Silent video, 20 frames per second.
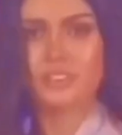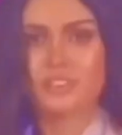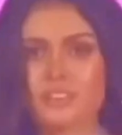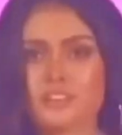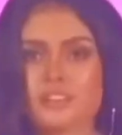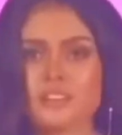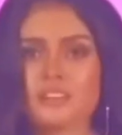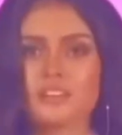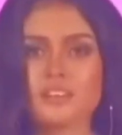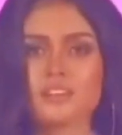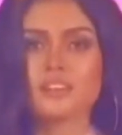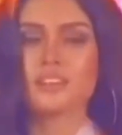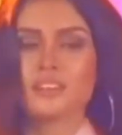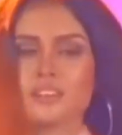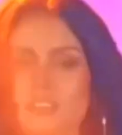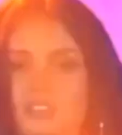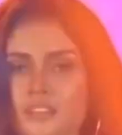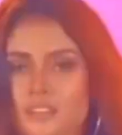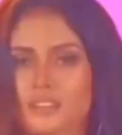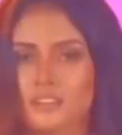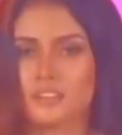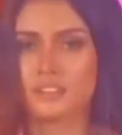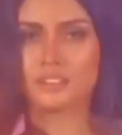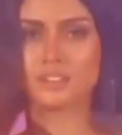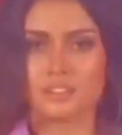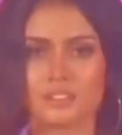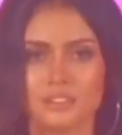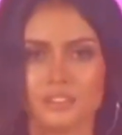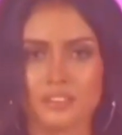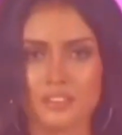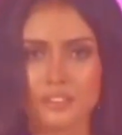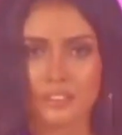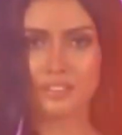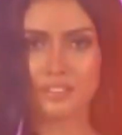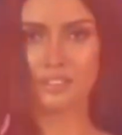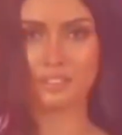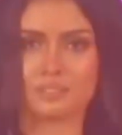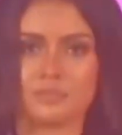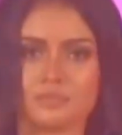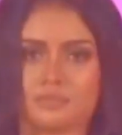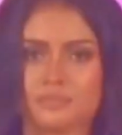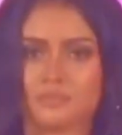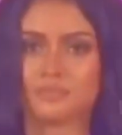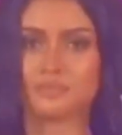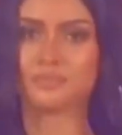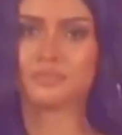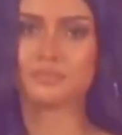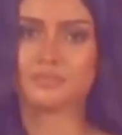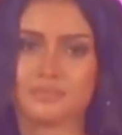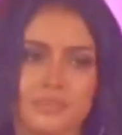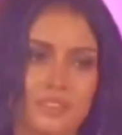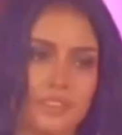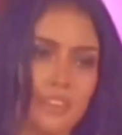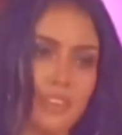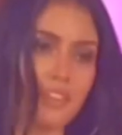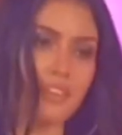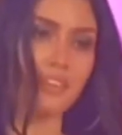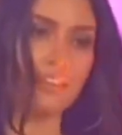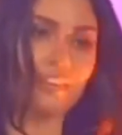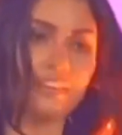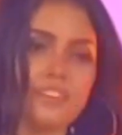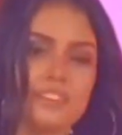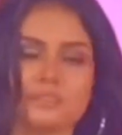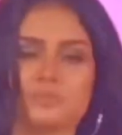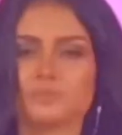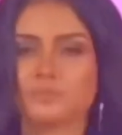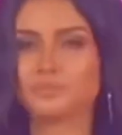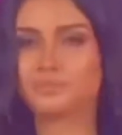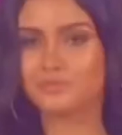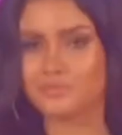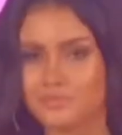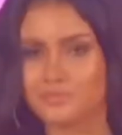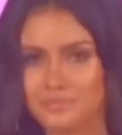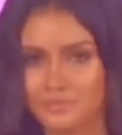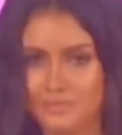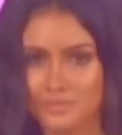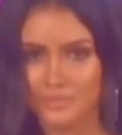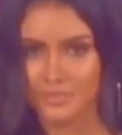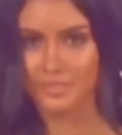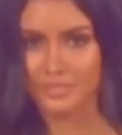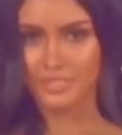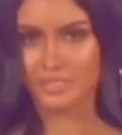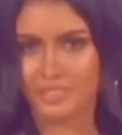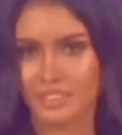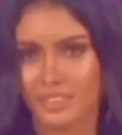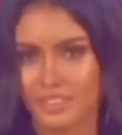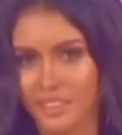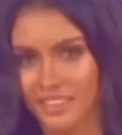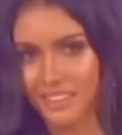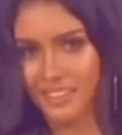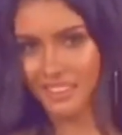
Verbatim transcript: had a, a, good figure, right? So it's kind of the hourglass figure back to